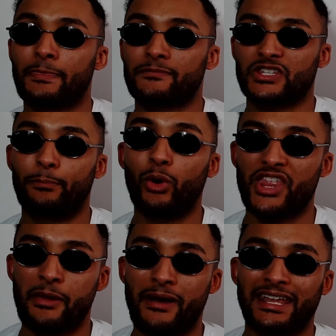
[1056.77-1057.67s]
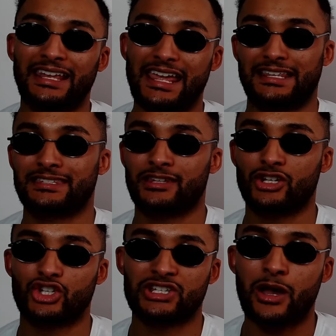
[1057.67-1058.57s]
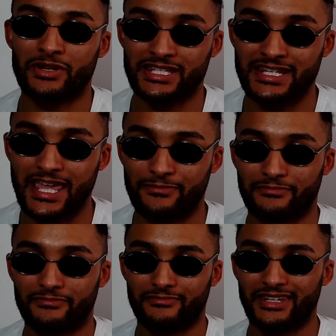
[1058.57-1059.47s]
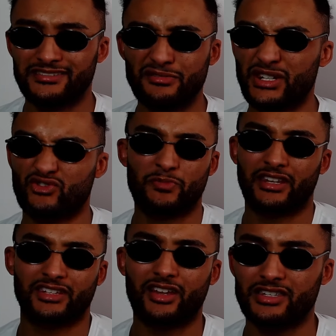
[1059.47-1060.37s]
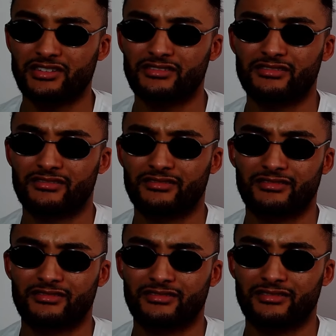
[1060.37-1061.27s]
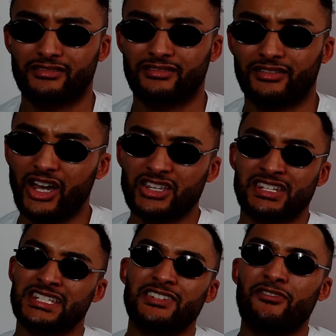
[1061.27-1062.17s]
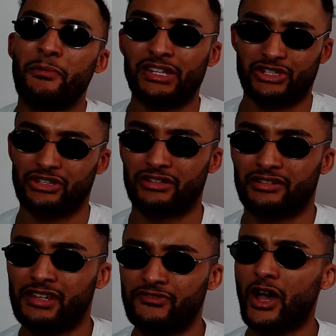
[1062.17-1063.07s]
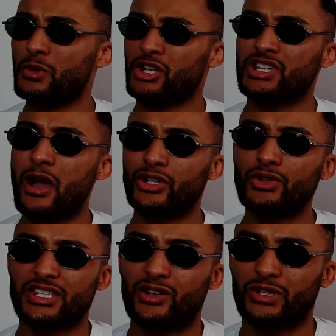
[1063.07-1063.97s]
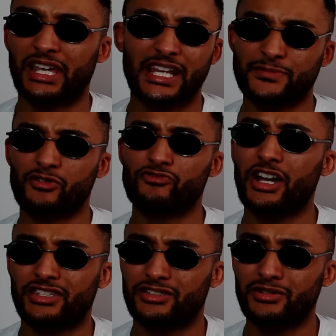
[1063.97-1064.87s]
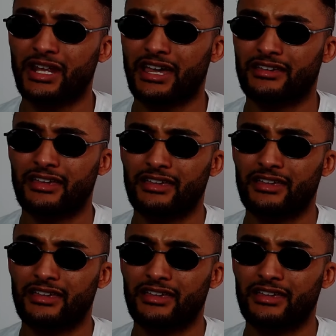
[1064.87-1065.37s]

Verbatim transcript: support their man less than just shouting his name? There's no disrespect to Tyson. Tyson isn't even mentioned. If I want to shout Usyk all day, that's my right to do that.